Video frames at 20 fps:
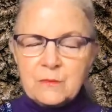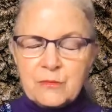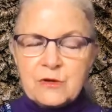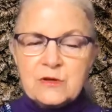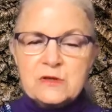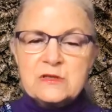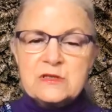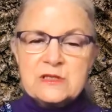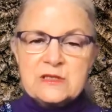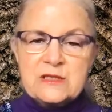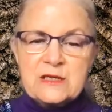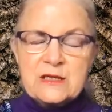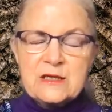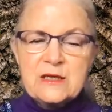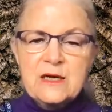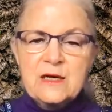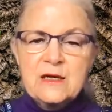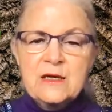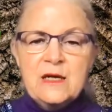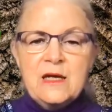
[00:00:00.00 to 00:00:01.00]

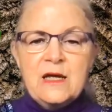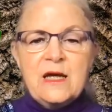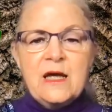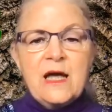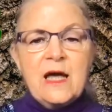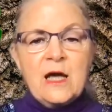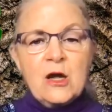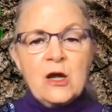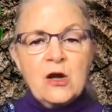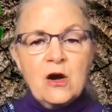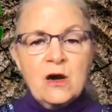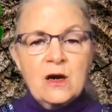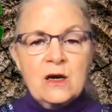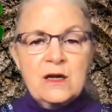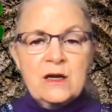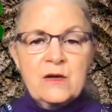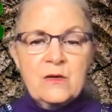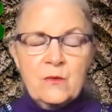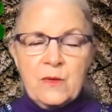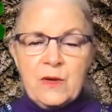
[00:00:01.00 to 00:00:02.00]
Pulsatilla and
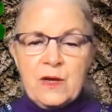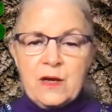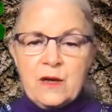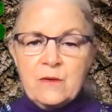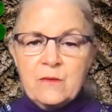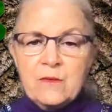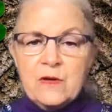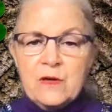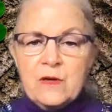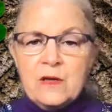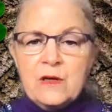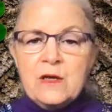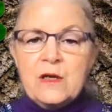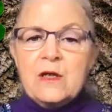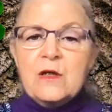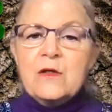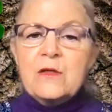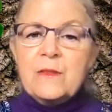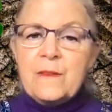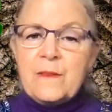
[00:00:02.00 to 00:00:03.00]
garlic and willow.
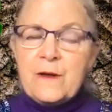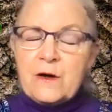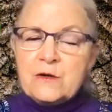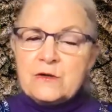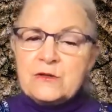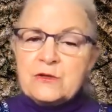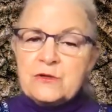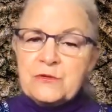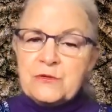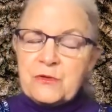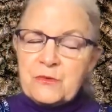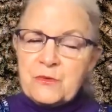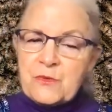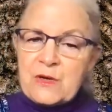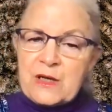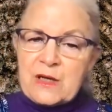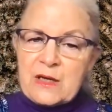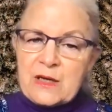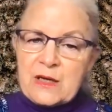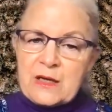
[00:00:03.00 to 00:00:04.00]
Those are
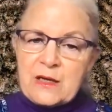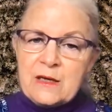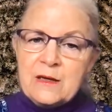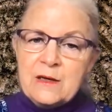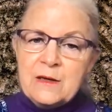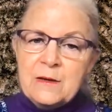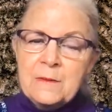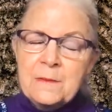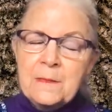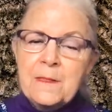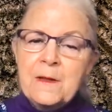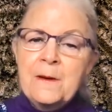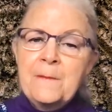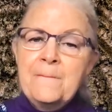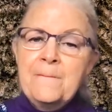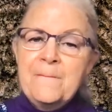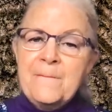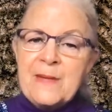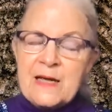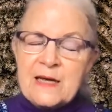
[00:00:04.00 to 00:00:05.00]
three
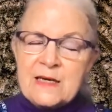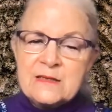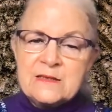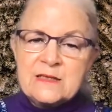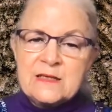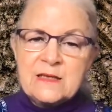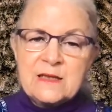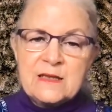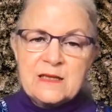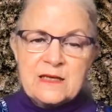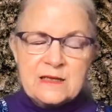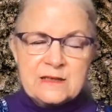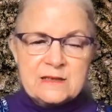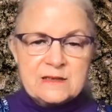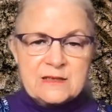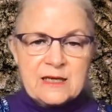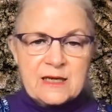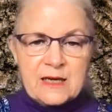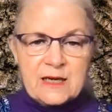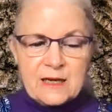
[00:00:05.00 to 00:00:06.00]
amazing
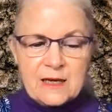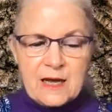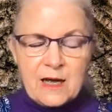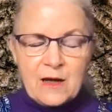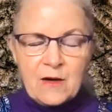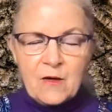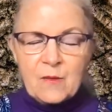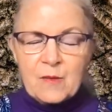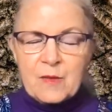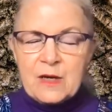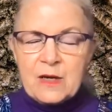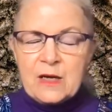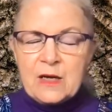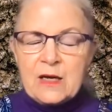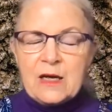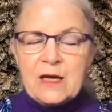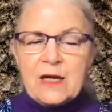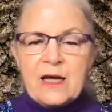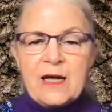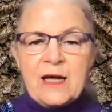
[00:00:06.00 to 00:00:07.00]
things that can help.
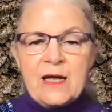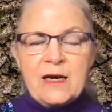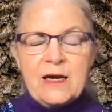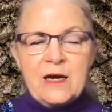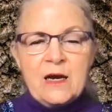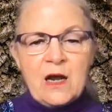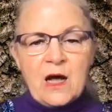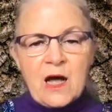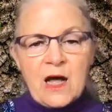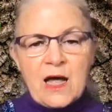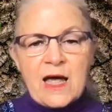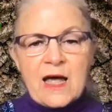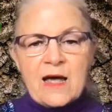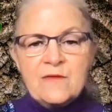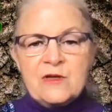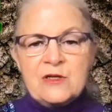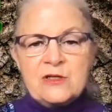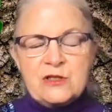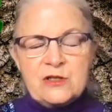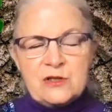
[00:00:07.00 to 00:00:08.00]
And not
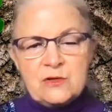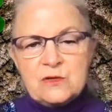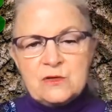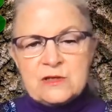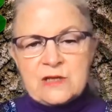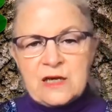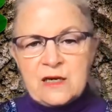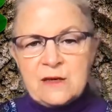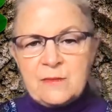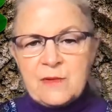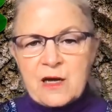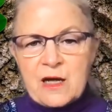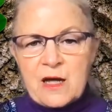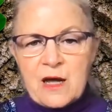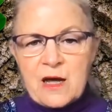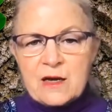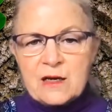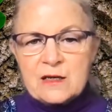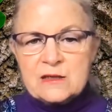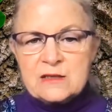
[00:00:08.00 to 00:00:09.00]
having to use
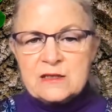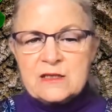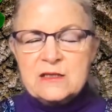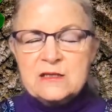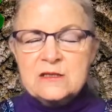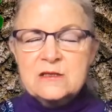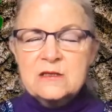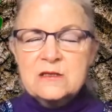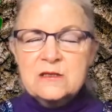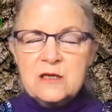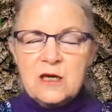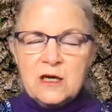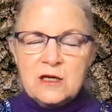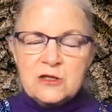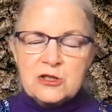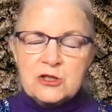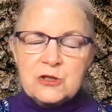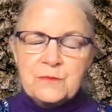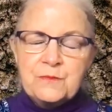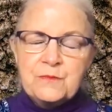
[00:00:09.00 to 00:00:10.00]
antibiotics is
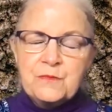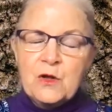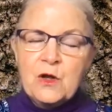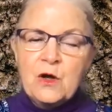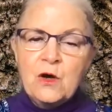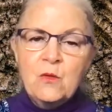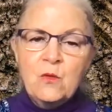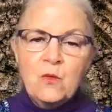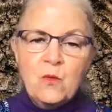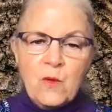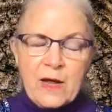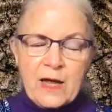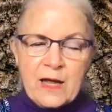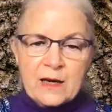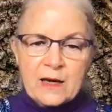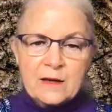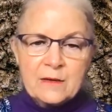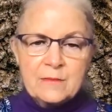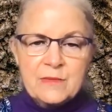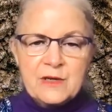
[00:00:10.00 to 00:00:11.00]
such a
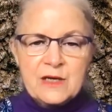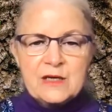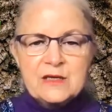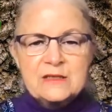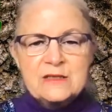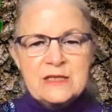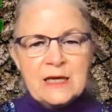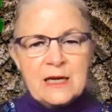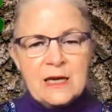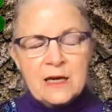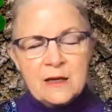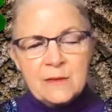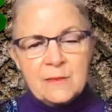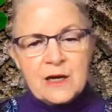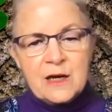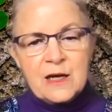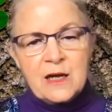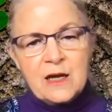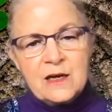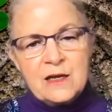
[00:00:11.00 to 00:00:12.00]
win, because the
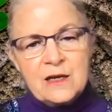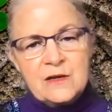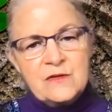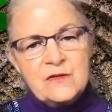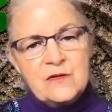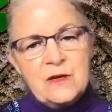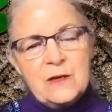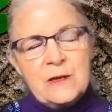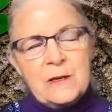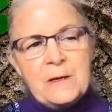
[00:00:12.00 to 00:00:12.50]
antibiotics